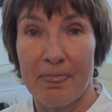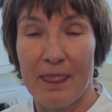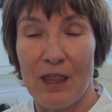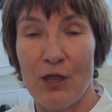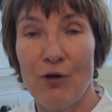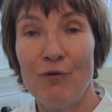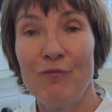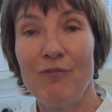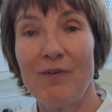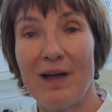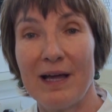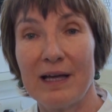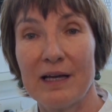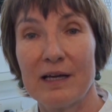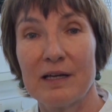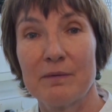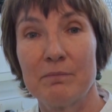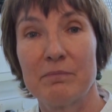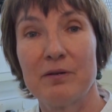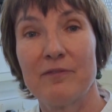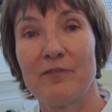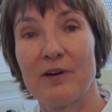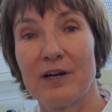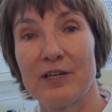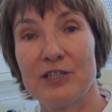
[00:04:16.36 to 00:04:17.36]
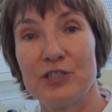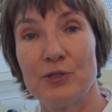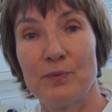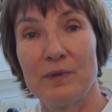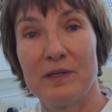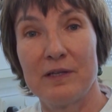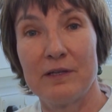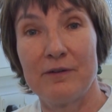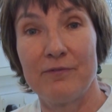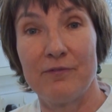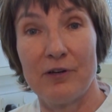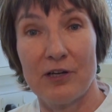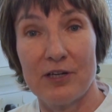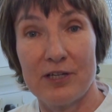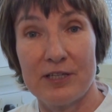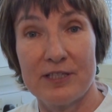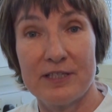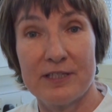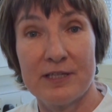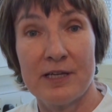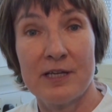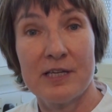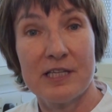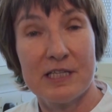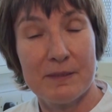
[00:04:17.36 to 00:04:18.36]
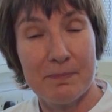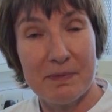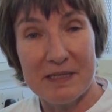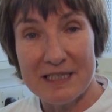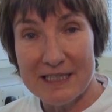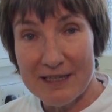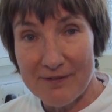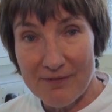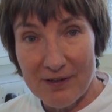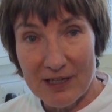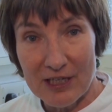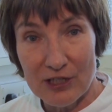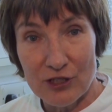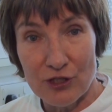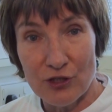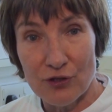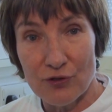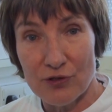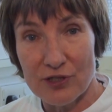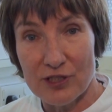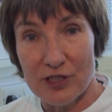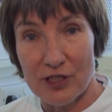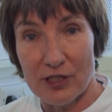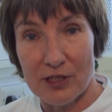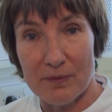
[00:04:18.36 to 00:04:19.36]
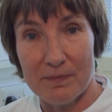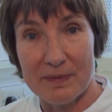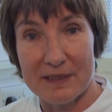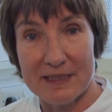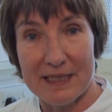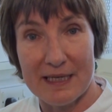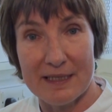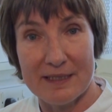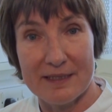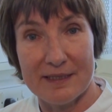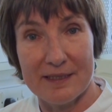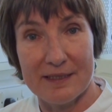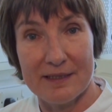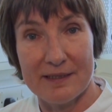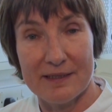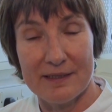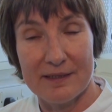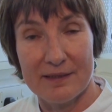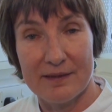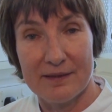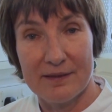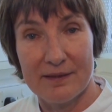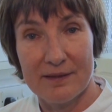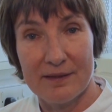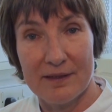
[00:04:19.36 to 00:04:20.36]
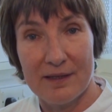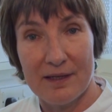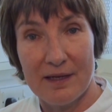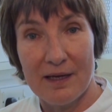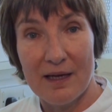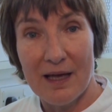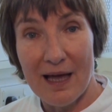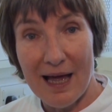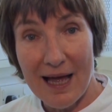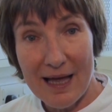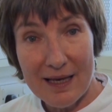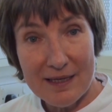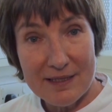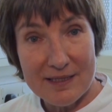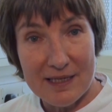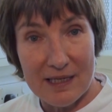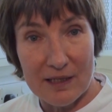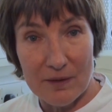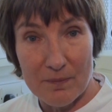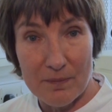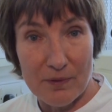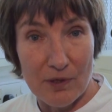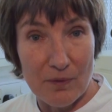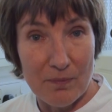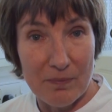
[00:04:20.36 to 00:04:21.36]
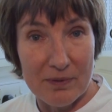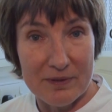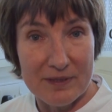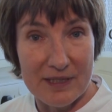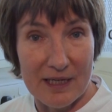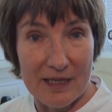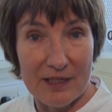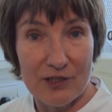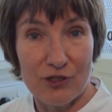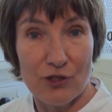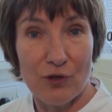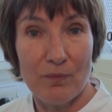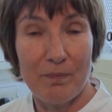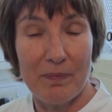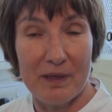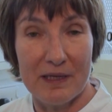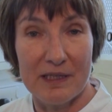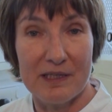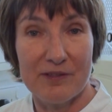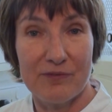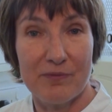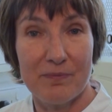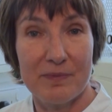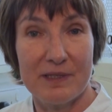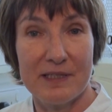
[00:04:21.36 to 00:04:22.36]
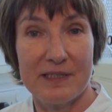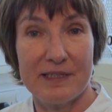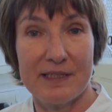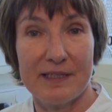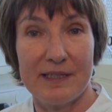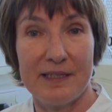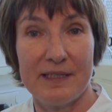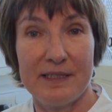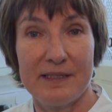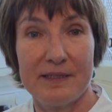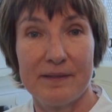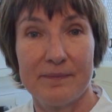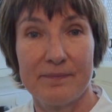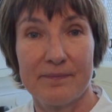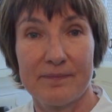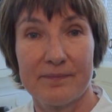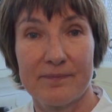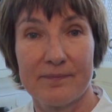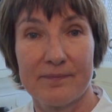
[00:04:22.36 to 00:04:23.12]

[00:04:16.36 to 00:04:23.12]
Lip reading: Your vet can provide you with advice specific to your circumstances and help you protect your pigs from disease.